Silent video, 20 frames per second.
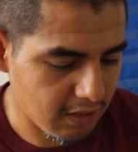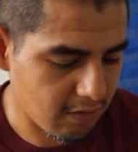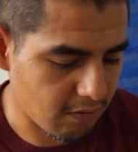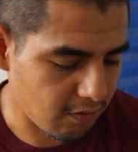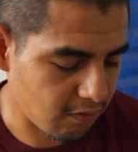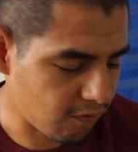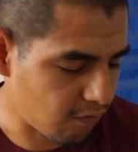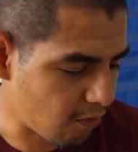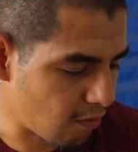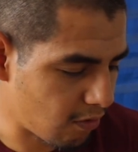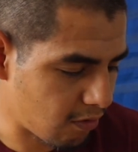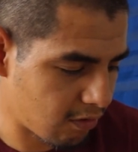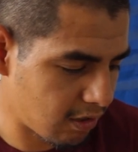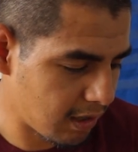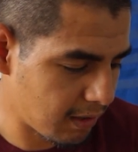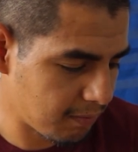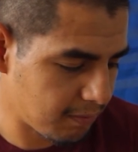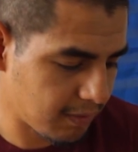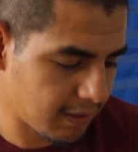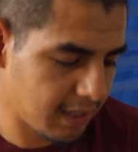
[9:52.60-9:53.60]
or a
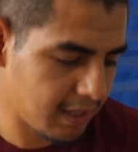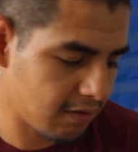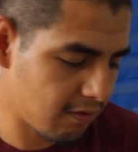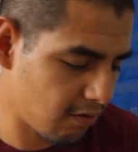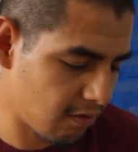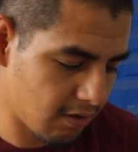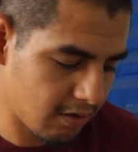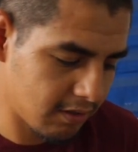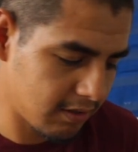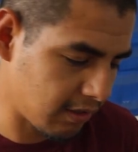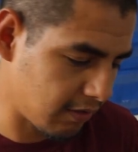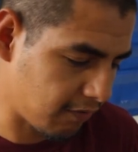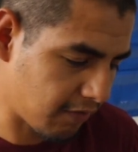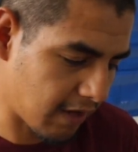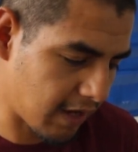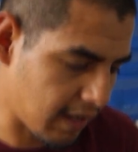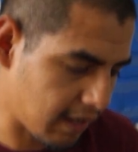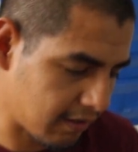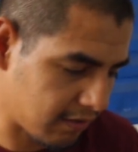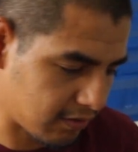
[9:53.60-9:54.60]
foregrip later on, if
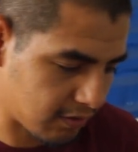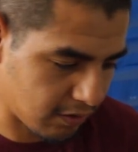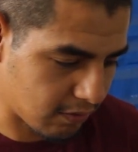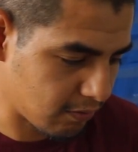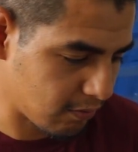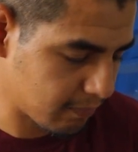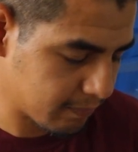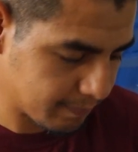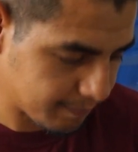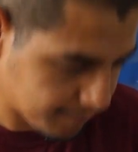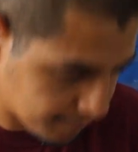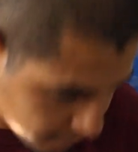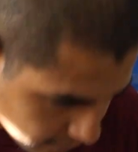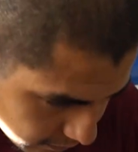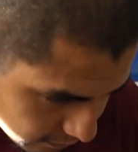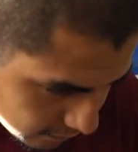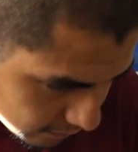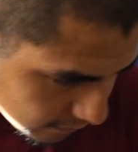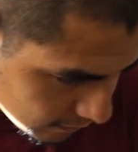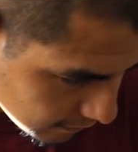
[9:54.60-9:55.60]
I do.
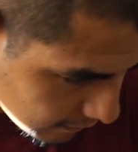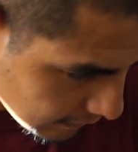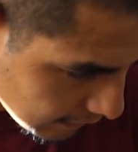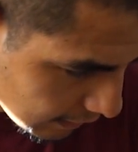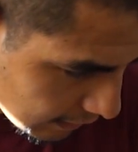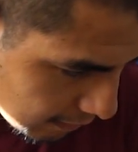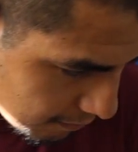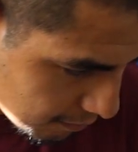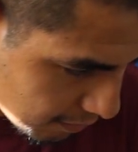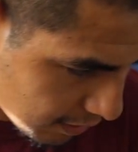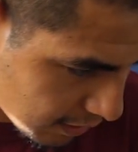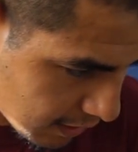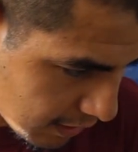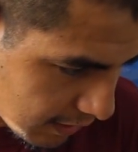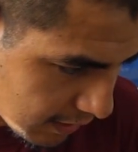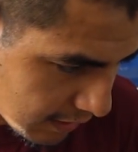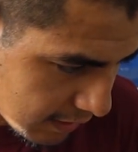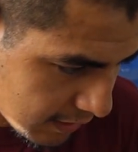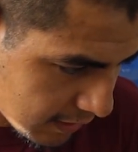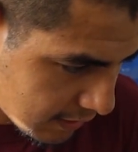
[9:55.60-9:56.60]

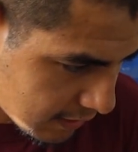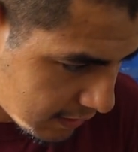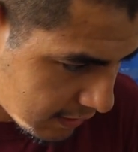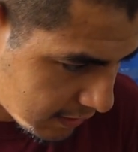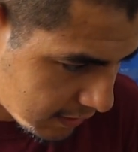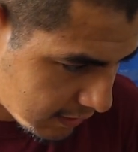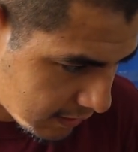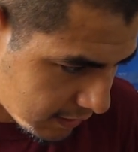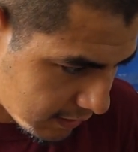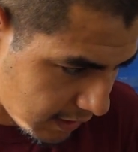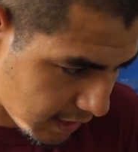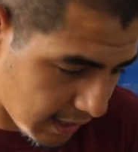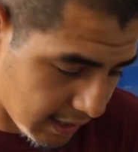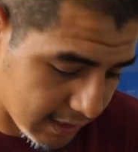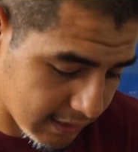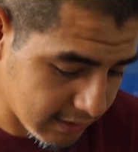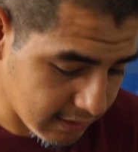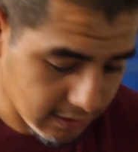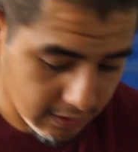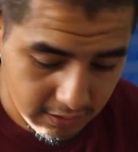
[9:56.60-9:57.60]
But yeah,
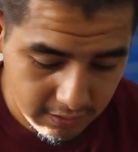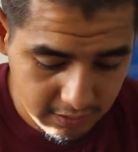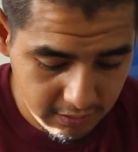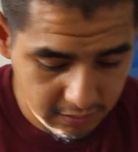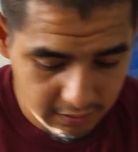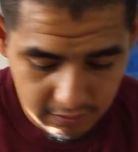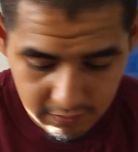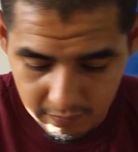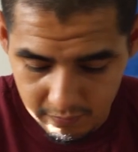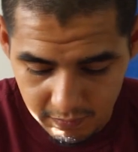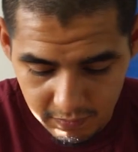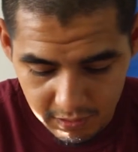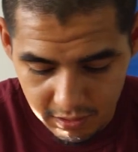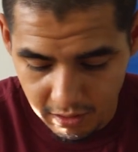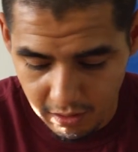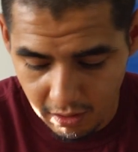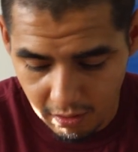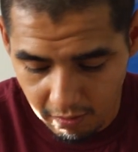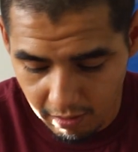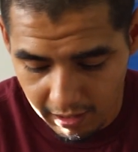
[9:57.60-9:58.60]
it's a
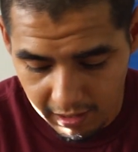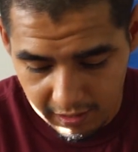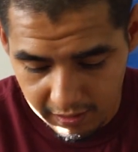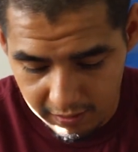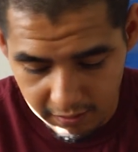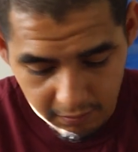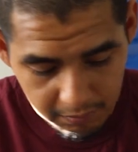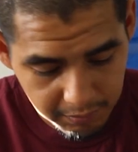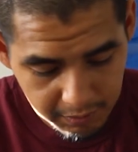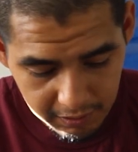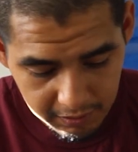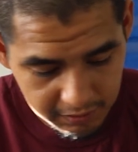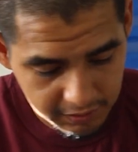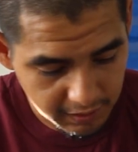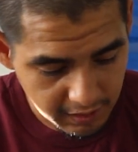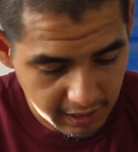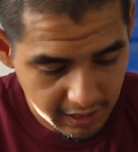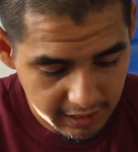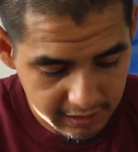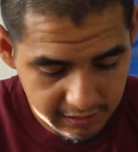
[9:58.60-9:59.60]
great little build, you
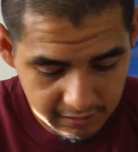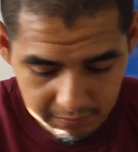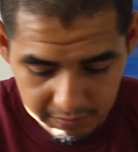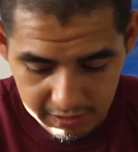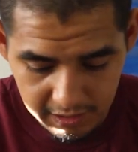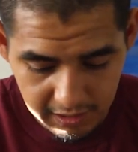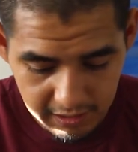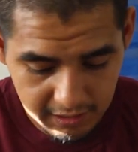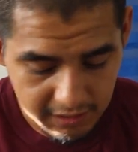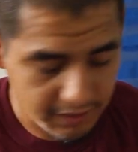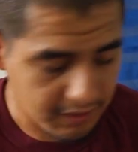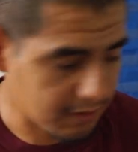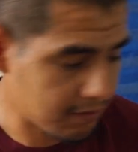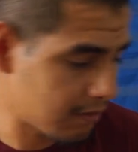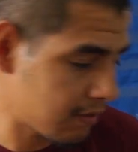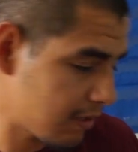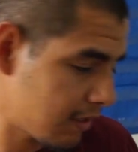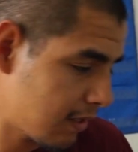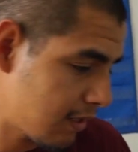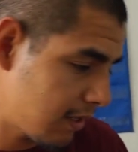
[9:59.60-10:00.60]
guys, I'm telling you.
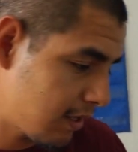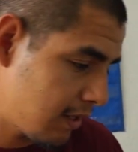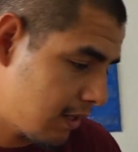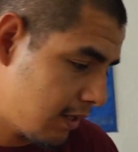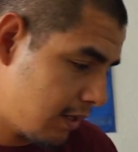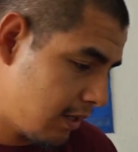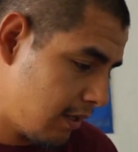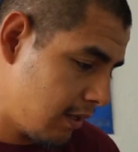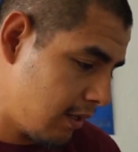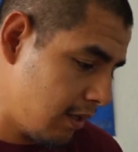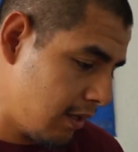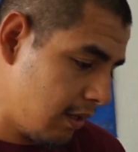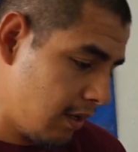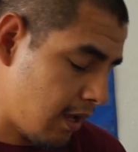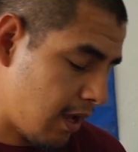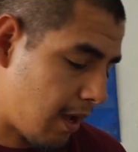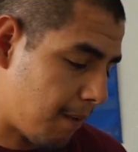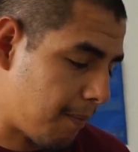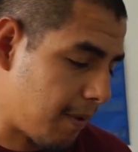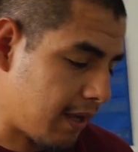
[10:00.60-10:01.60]

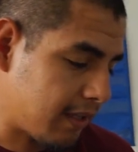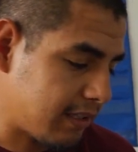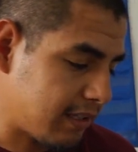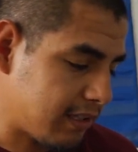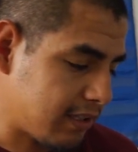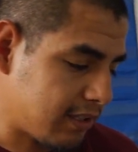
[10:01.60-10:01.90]
I bought this